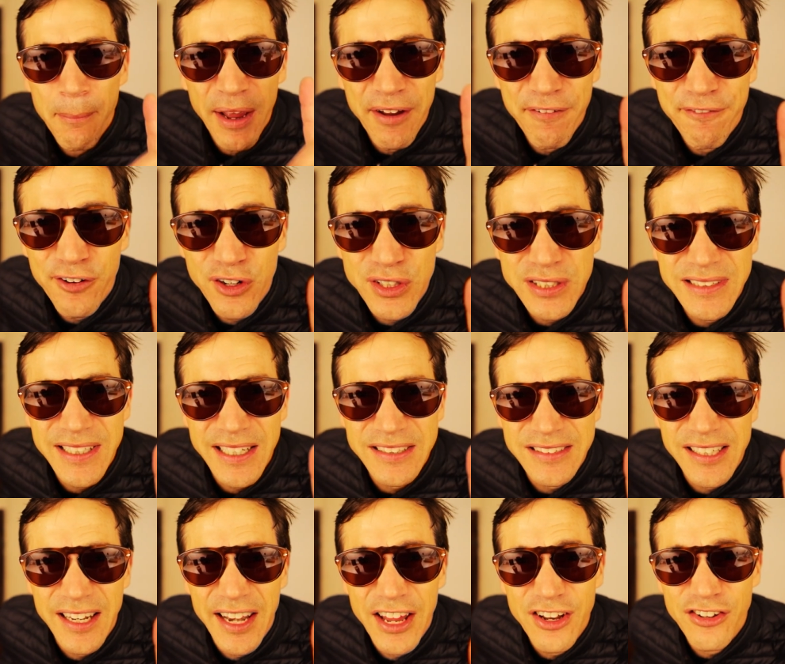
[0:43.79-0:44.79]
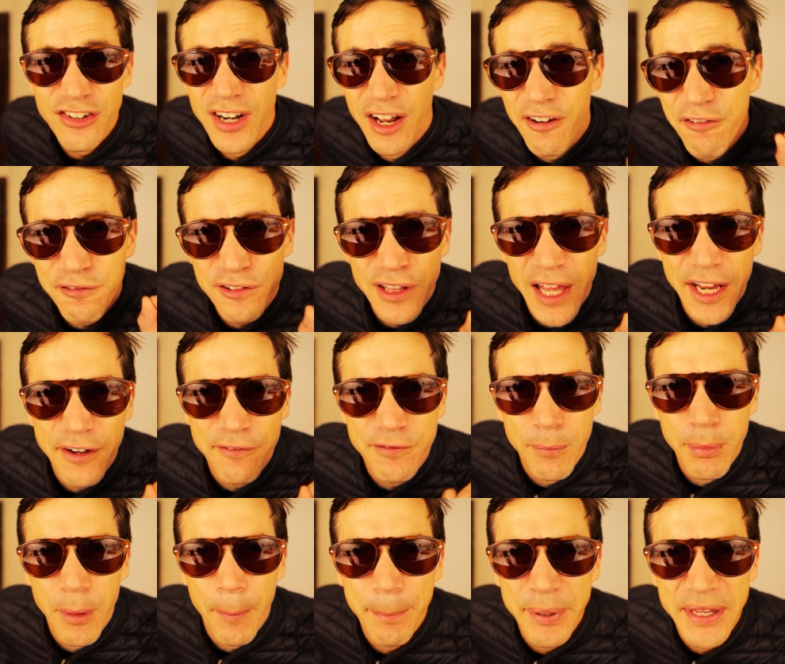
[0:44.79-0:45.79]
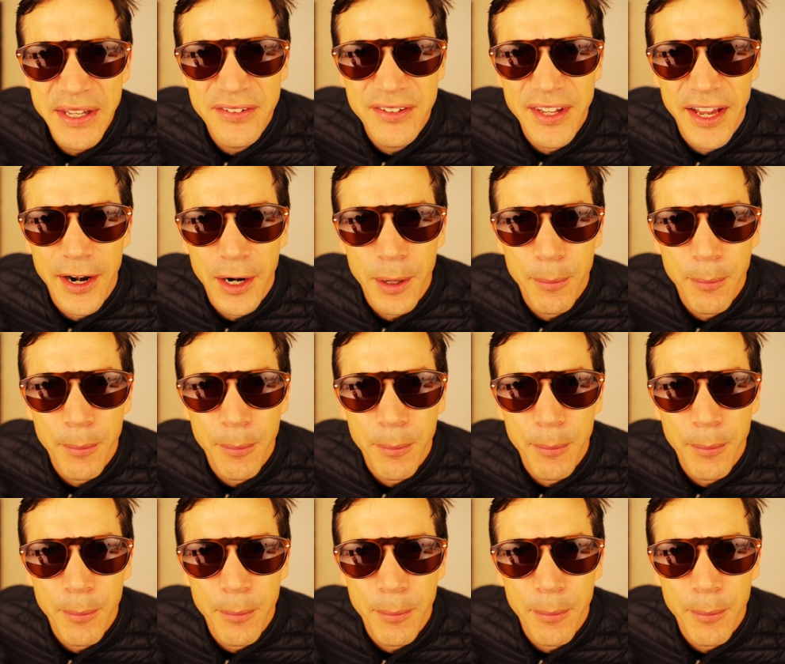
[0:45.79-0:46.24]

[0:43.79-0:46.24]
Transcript: My first destination, a flight from the Pisa